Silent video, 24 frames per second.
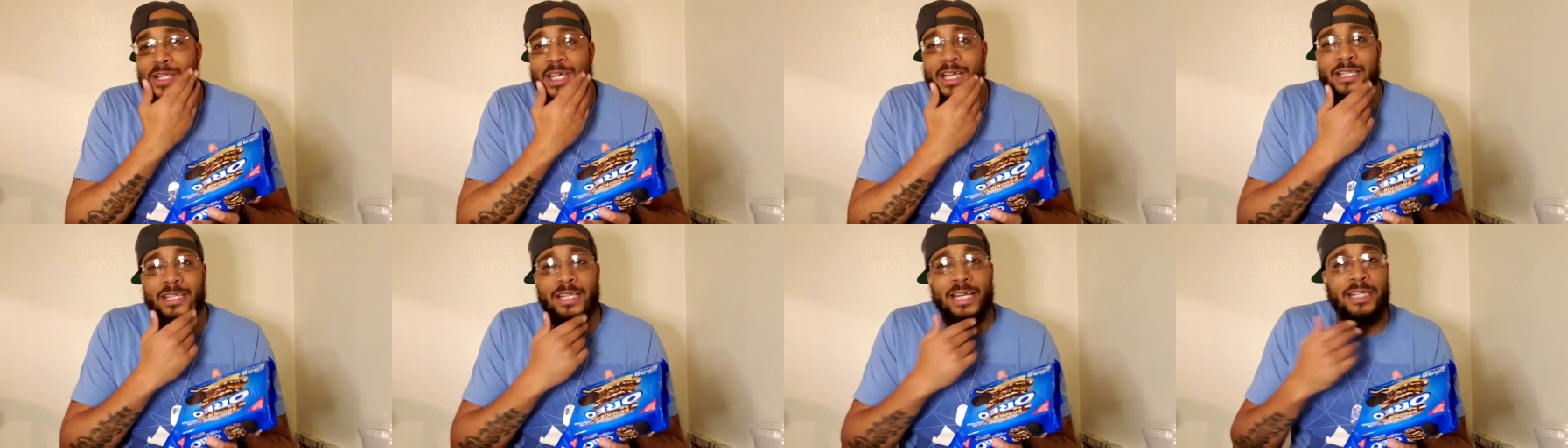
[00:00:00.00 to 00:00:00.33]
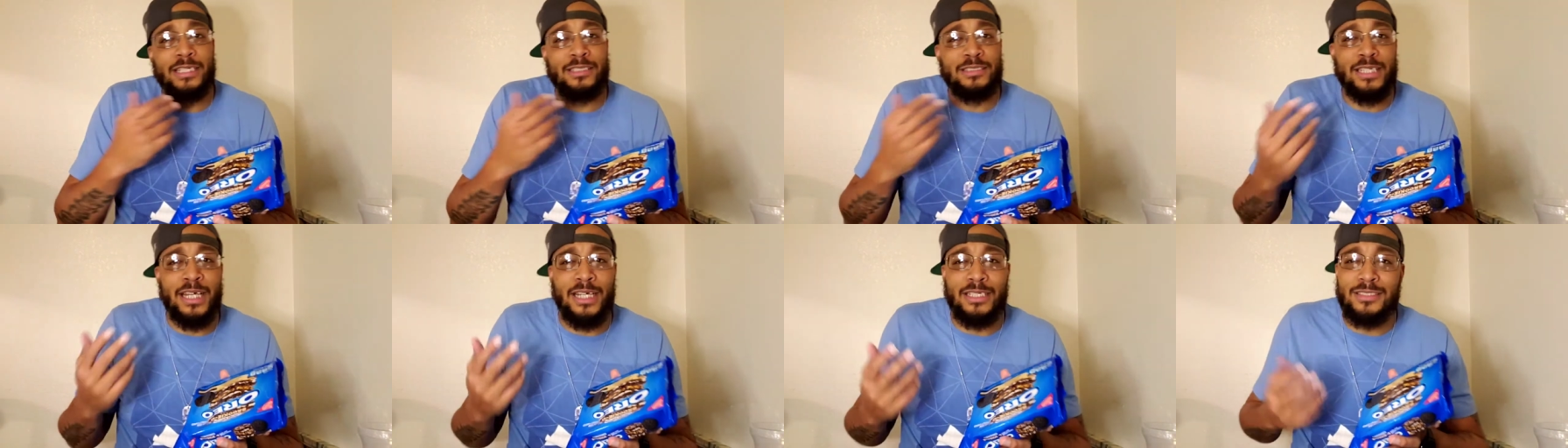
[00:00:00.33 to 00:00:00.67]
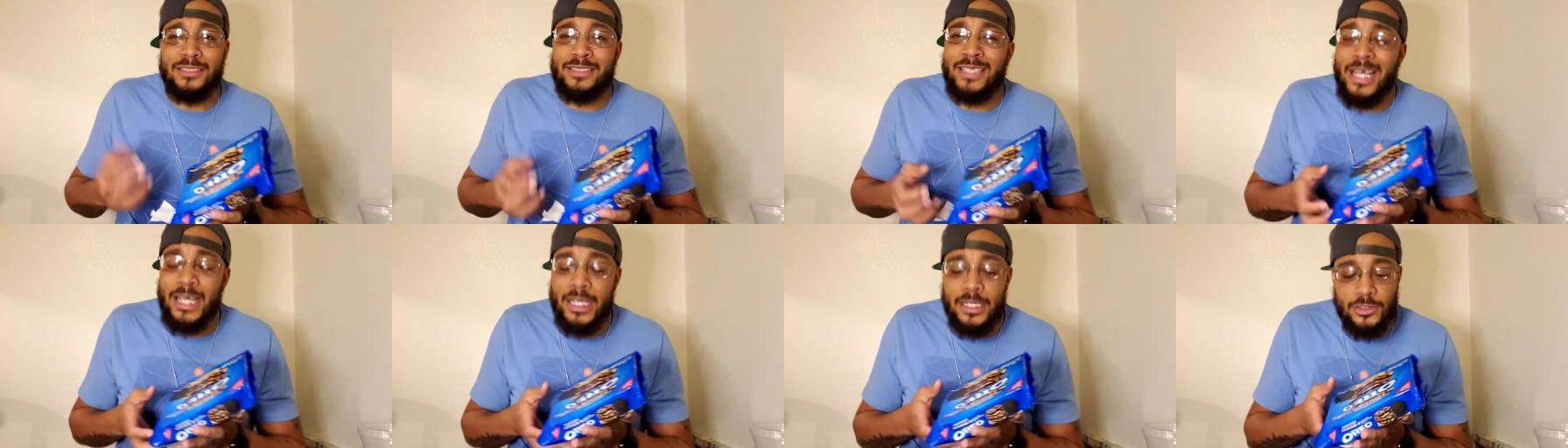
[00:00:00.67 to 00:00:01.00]
that that that
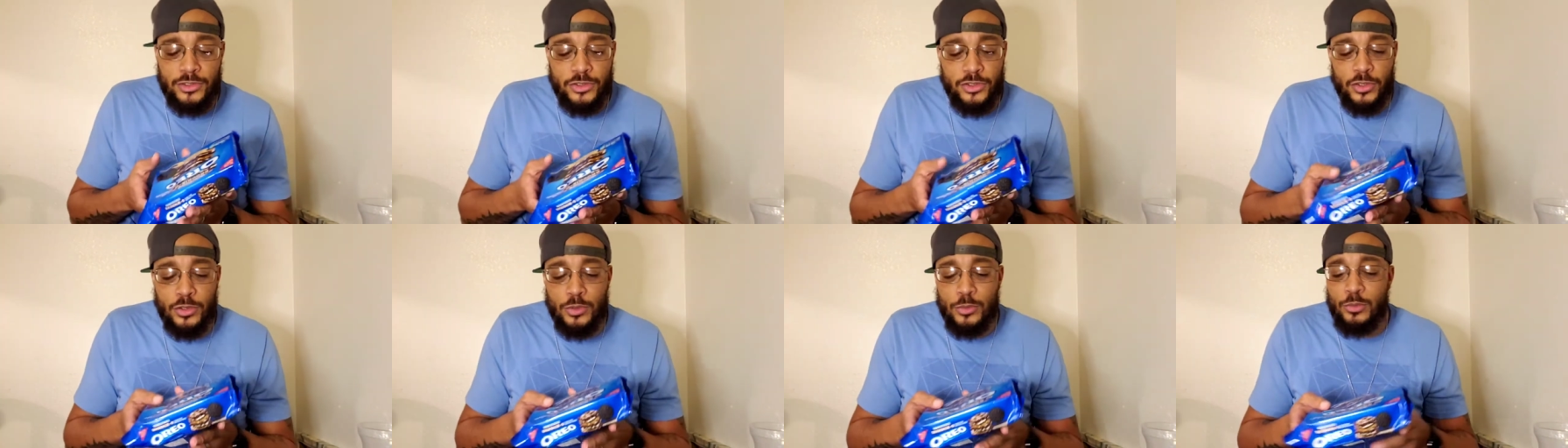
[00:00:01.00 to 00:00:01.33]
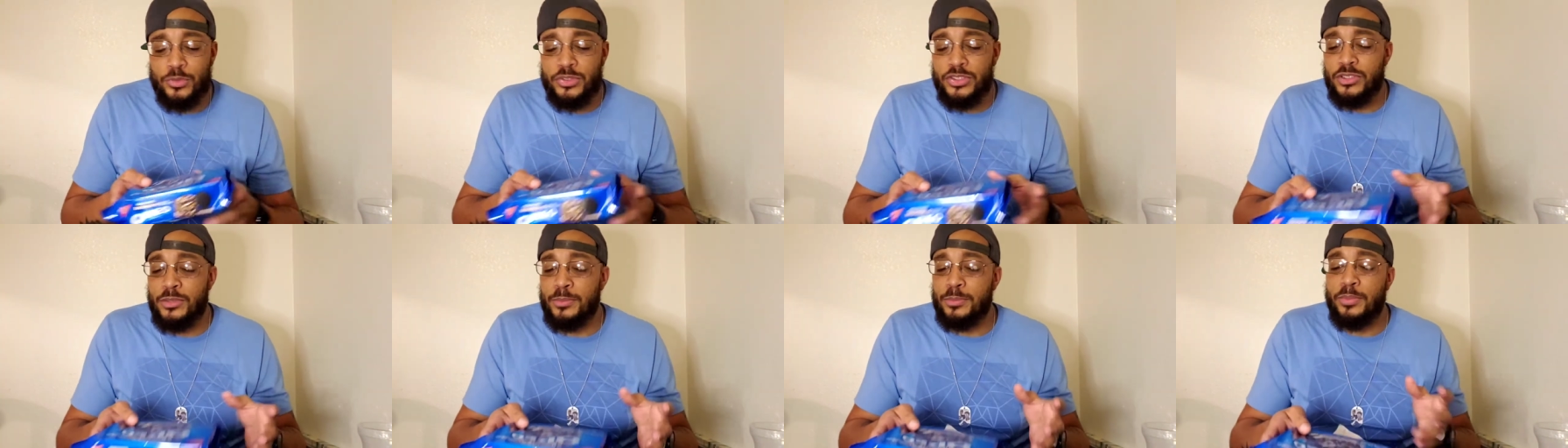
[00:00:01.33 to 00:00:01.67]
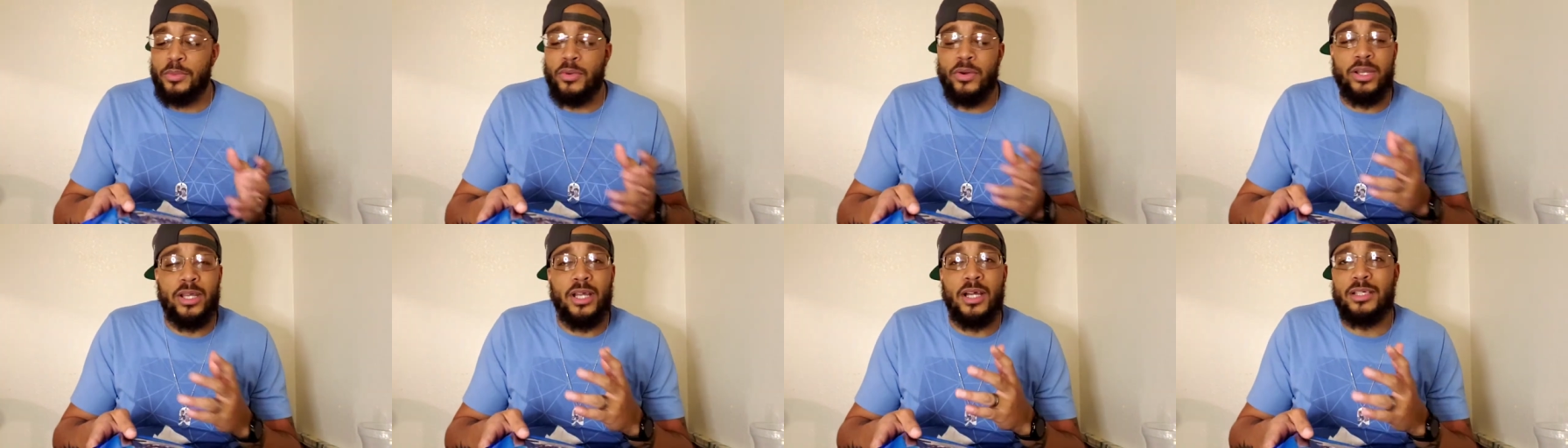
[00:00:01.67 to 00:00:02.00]
stay in tune with your
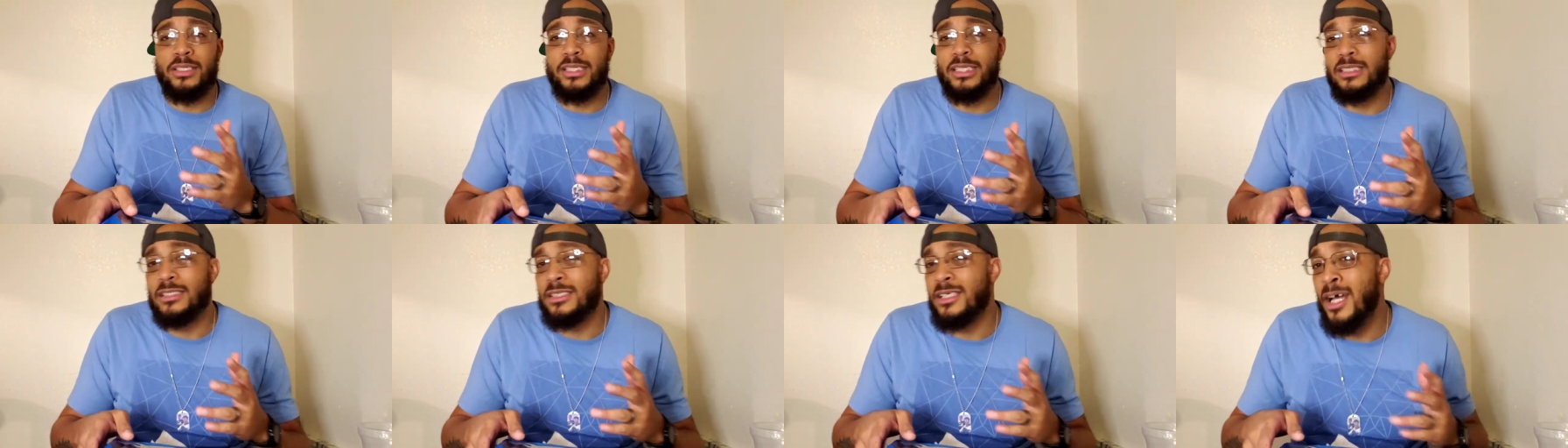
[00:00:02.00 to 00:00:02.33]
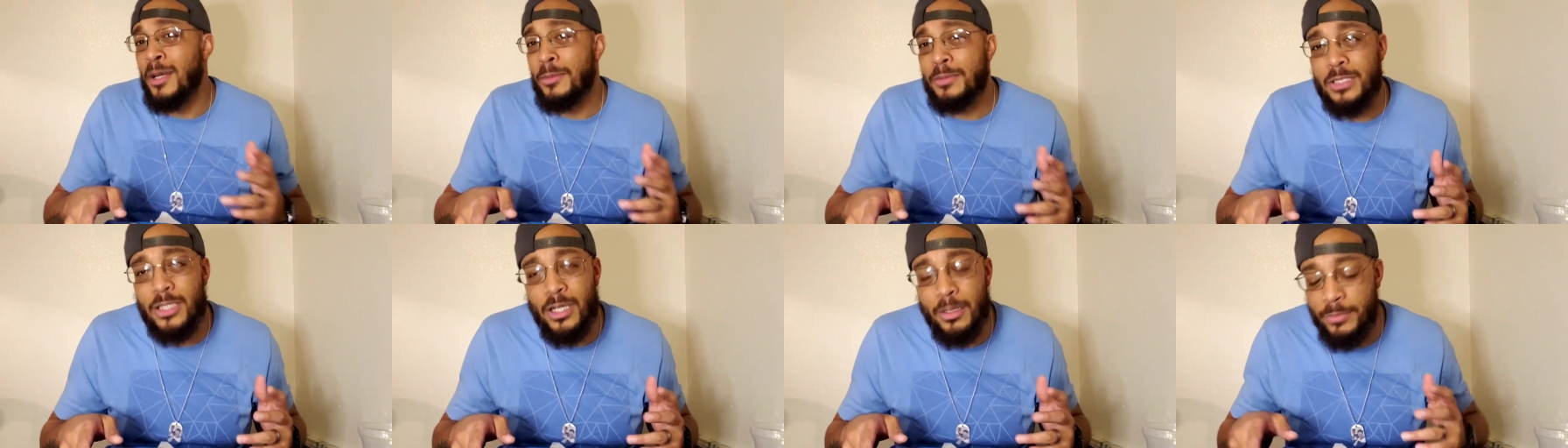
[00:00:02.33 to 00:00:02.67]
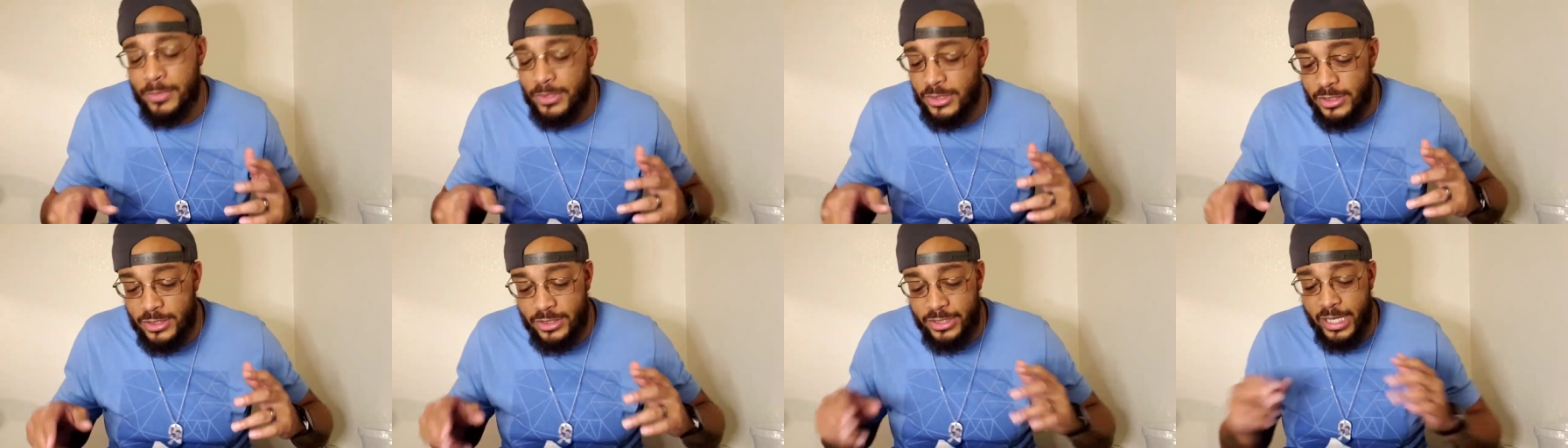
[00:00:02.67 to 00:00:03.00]
boy on these
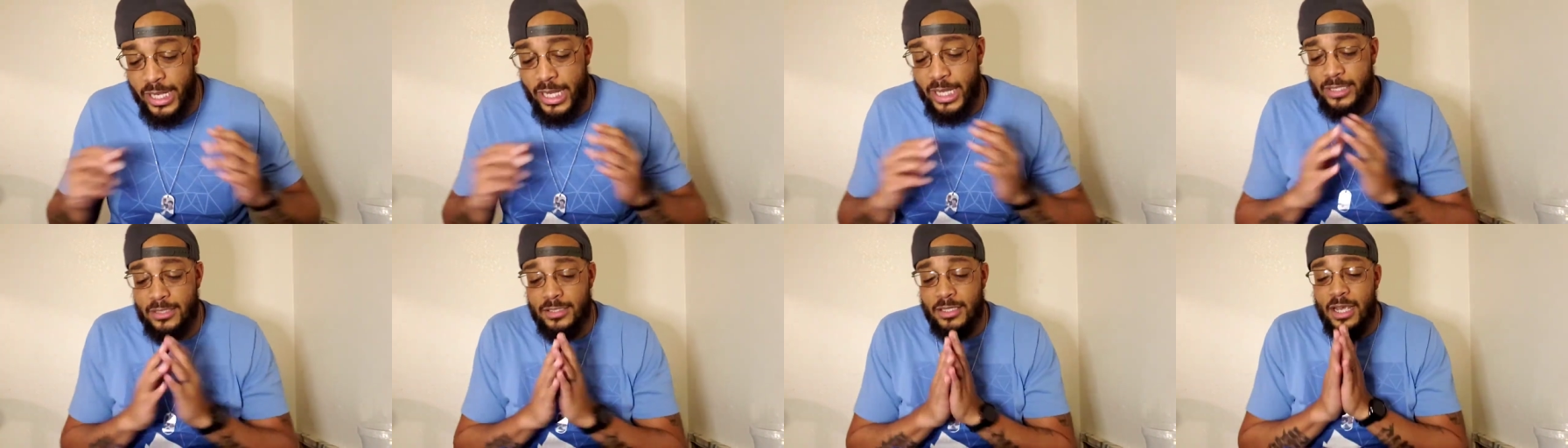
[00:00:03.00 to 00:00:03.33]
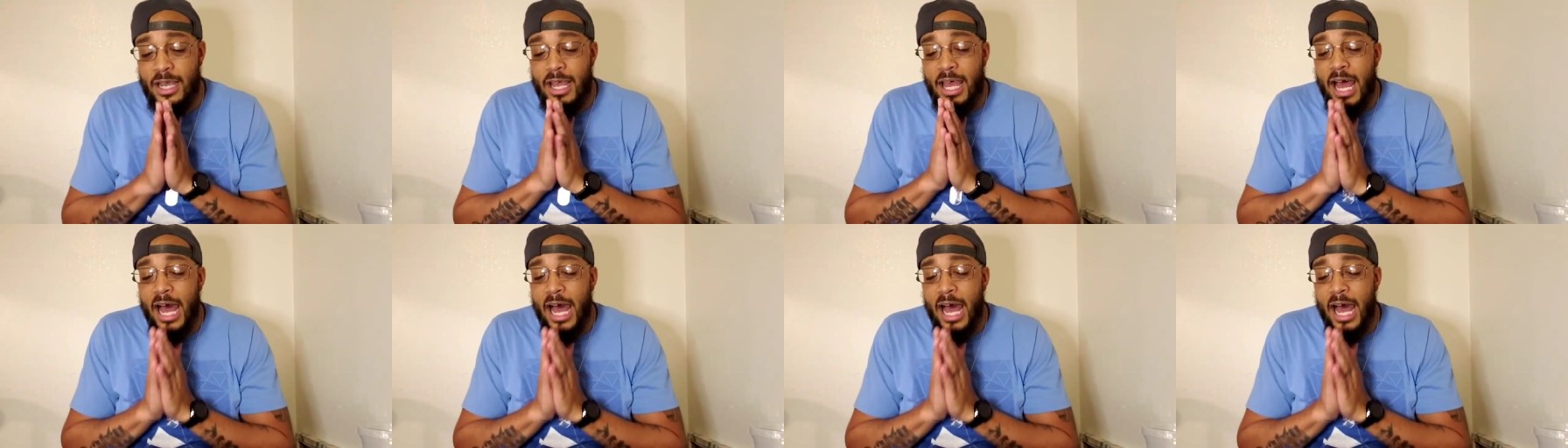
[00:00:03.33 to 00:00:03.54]
upcoming snacks.